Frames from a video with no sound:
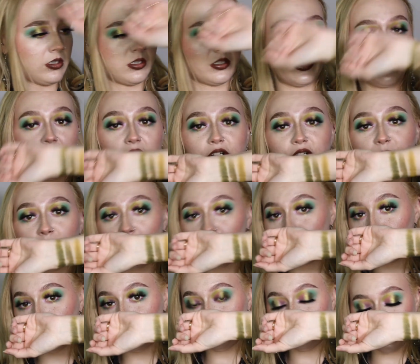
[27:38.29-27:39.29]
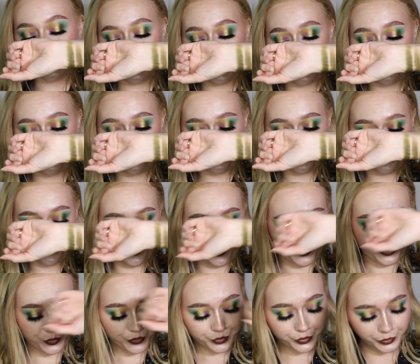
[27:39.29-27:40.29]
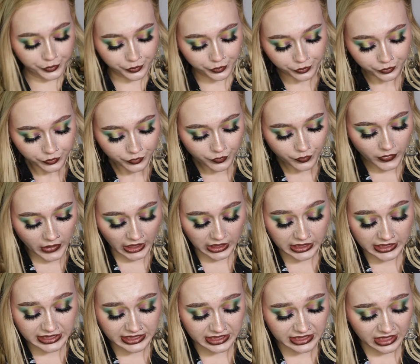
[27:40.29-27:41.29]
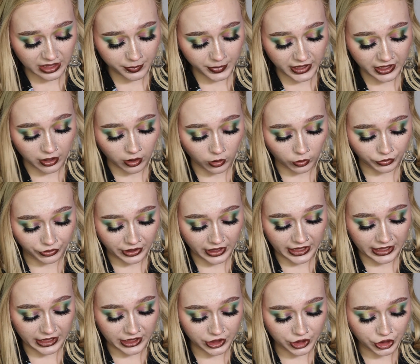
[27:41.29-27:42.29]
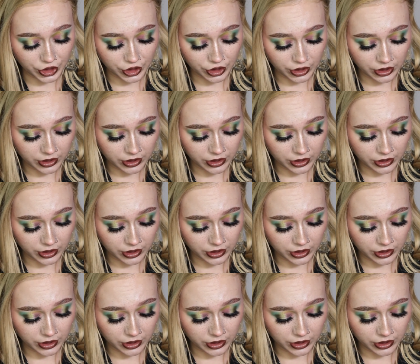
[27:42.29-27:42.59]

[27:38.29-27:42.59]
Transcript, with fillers: So there's Mochi, right? And this is going to be Golden Age.